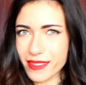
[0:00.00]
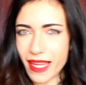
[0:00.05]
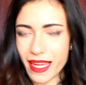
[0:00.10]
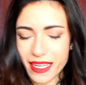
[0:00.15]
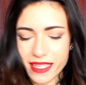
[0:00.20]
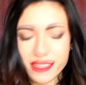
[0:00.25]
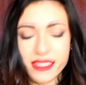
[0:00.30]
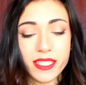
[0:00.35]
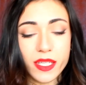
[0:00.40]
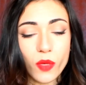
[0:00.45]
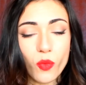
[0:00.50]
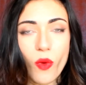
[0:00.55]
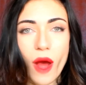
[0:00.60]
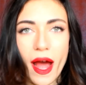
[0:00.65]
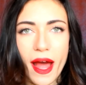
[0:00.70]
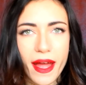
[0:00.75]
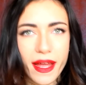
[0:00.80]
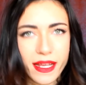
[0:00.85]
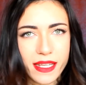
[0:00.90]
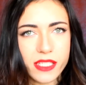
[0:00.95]
I can see
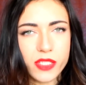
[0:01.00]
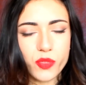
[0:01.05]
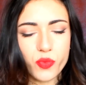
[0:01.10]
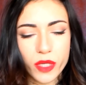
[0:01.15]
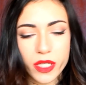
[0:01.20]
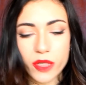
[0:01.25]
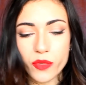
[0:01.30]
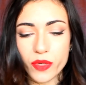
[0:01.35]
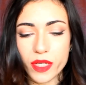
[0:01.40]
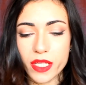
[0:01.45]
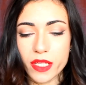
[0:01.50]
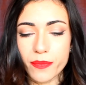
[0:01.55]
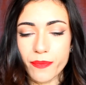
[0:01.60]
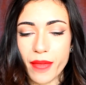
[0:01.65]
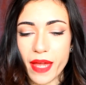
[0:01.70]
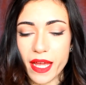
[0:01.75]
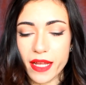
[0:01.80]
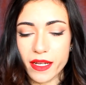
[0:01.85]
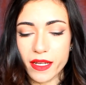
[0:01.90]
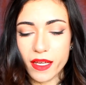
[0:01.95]
why it's really really
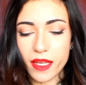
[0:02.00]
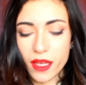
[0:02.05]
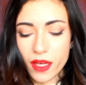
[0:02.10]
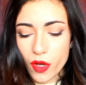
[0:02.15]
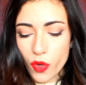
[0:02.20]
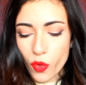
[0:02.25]
made